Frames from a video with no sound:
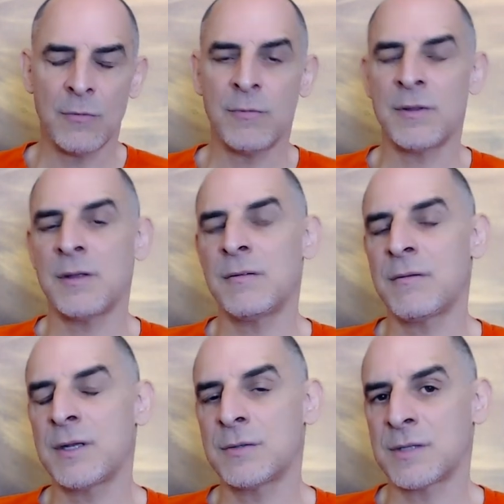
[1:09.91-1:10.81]
within
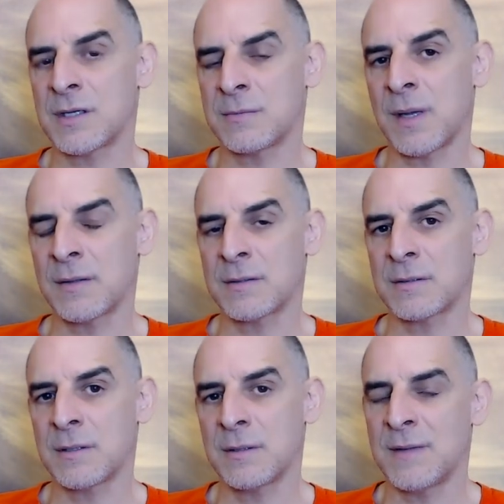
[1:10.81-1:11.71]
3 to 6
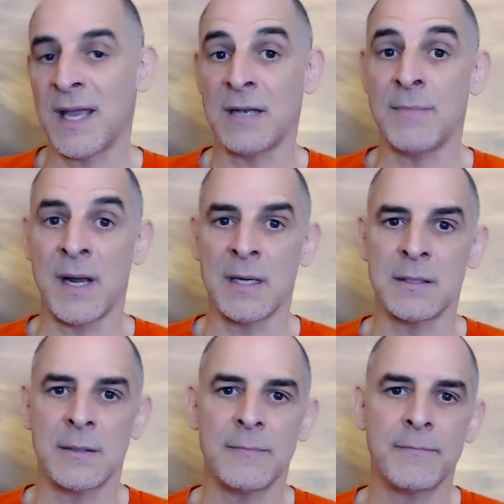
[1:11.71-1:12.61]
months, they get married.